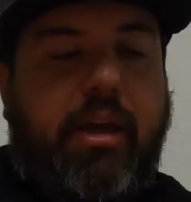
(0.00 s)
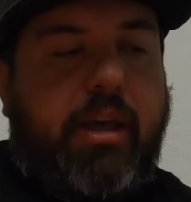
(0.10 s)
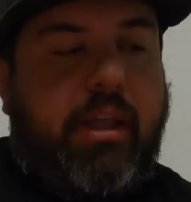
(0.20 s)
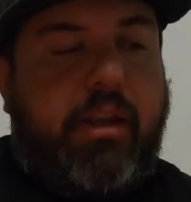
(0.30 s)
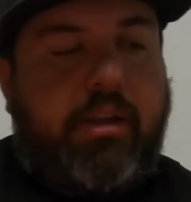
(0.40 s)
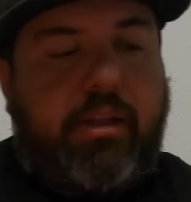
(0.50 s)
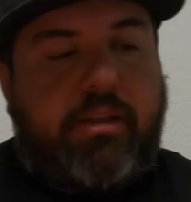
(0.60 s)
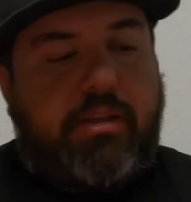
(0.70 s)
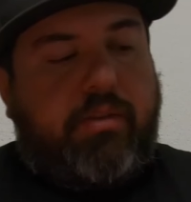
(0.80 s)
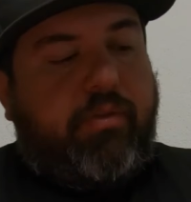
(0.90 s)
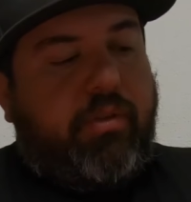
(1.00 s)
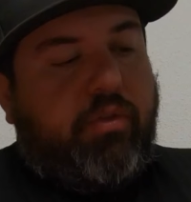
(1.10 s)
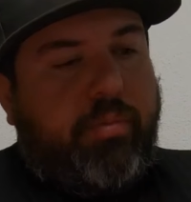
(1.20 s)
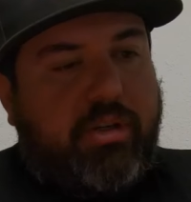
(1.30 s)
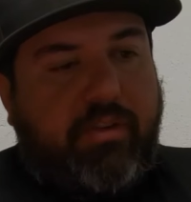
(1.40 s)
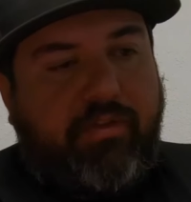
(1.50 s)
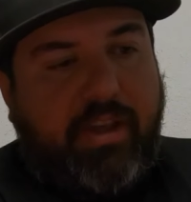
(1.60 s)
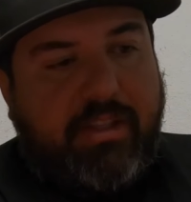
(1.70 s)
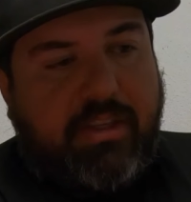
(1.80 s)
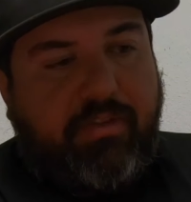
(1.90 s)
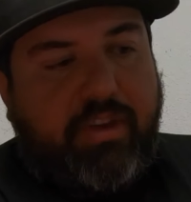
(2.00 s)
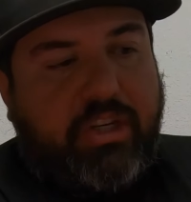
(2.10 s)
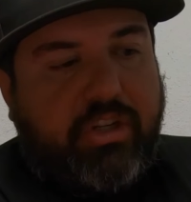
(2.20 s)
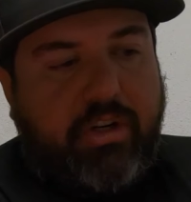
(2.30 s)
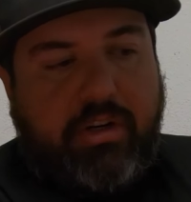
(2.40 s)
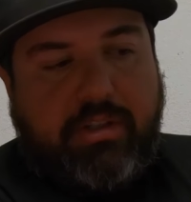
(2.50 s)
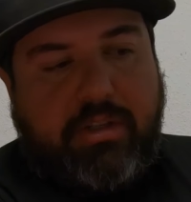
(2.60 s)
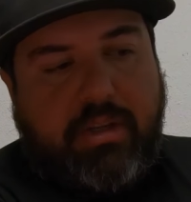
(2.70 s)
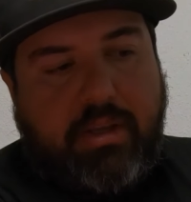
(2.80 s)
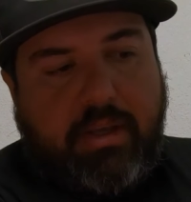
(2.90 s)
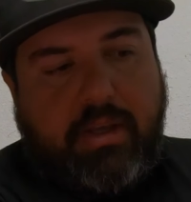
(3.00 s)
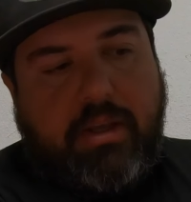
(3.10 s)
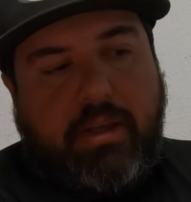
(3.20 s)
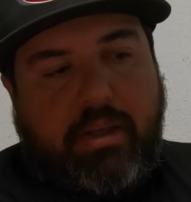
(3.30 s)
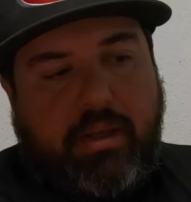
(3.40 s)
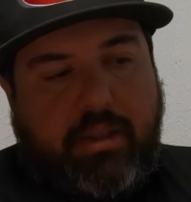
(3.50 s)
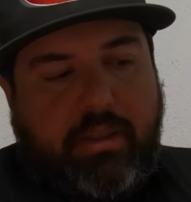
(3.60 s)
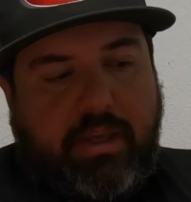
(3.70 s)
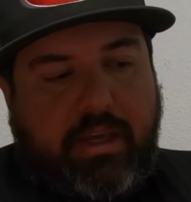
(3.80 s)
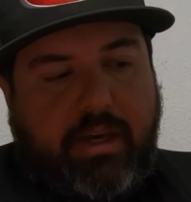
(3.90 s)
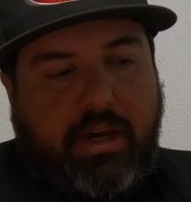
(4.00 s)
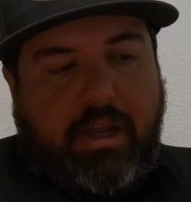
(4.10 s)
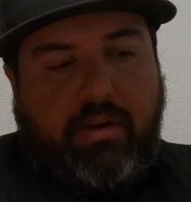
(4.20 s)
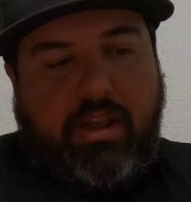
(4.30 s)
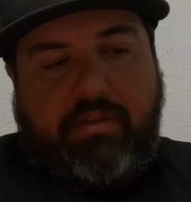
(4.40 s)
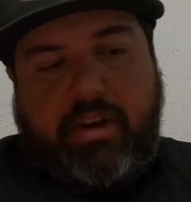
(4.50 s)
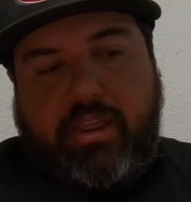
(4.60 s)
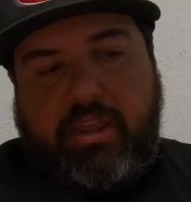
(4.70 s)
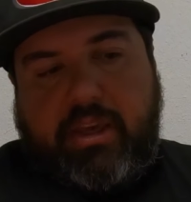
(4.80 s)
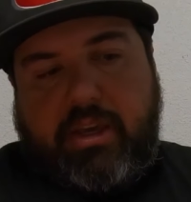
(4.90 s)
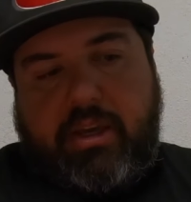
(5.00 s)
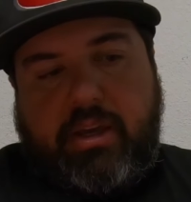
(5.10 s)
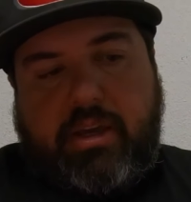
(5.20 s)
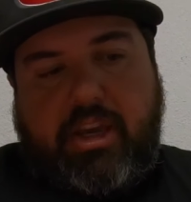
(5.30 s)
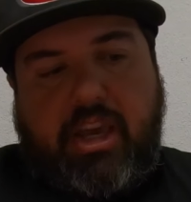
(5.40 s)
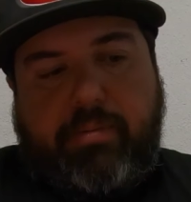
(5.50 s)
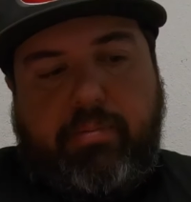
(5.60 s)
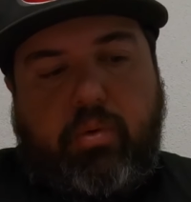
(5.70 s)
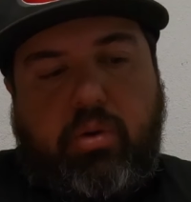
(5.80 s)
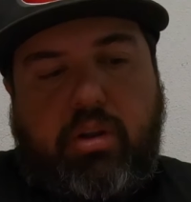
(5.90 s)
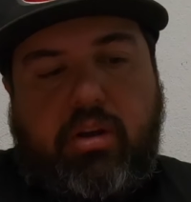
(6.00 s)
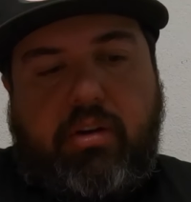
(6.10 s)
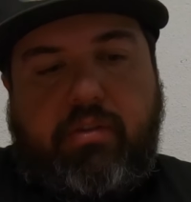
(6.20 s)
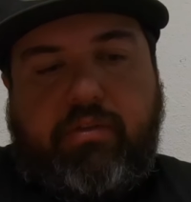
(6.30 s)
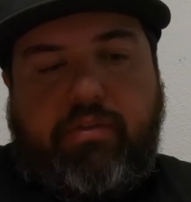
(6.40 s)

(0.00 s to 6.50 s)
and it's full of a bunch of fancy features that I don't have anything capable of,